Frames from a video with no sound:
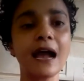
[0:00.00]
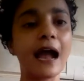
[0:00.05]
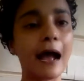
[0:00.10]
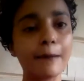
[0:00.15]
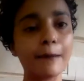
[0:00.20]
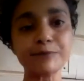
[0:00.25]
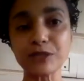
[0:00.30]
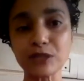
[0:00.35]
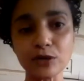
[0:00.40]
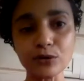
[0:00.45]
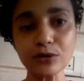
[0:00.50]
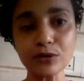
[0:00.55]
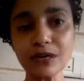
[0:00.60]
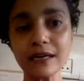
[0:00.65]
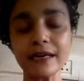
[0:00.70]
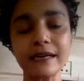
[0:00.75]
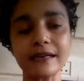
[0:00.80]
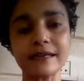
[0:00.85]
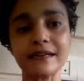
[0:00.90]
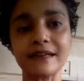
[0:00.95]

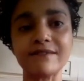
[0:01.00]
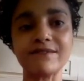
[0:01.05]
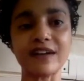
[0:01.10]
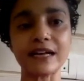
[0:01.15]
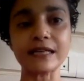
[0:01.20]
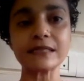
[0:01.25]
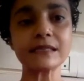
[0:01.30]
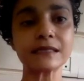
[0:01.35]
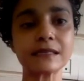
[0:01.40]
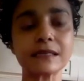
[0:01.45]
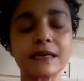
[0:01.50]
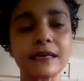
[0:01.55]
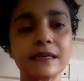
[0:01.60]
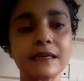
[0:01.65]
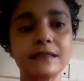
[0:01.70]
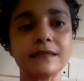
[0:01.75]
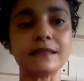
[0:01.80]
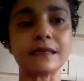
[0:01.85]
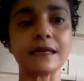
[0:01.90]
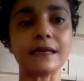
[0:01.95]
Absolutely, it invests
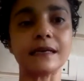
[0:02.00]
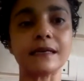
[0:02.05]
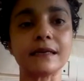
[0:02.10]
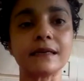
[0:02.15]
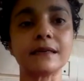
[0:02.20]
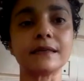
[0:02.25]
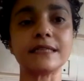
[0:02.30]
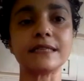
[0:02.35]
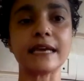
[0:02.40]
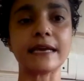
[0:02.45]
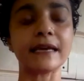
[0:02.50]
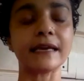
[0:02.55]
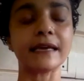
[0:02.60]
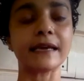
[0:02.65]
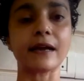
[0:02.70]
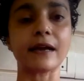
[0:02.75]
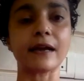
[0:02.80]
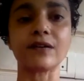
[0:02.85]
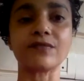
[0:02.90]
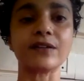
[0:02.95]
kids in taking
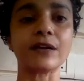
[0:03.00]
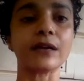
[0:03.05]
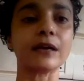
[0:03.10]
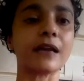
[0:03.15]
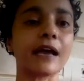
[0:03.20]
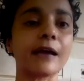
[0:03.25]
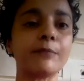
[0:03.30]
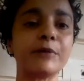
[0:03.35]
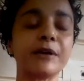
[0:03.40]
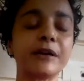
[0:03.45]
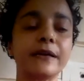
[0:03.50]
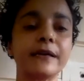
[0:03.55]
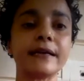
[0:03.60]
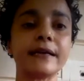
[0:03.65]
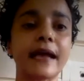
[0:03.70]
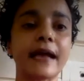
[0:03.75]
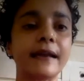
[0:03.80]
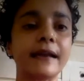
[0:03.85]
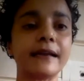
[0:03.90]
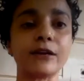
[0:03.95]
care of their
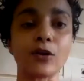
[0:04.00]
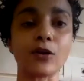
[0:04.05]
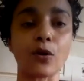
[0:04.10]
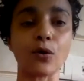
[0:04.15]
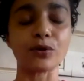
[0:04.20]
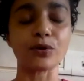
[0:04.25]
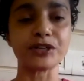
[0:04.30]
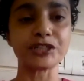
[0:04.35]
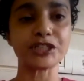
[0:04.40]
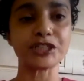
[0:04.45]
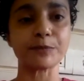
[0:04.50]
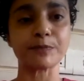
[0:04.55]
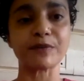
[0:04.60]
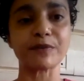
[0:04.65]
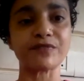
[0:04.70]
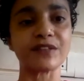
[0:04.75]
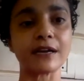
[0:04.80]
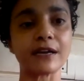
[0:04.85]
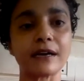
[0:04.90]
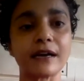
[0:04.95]
library and in ownership
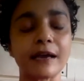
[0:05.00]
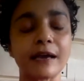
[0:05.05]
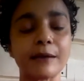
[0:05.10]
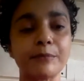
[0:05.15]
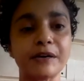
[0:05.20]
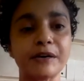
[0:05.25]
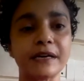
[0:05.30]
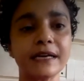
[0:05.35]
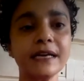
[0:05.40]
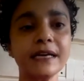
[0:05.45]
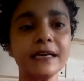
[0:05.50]
of their library.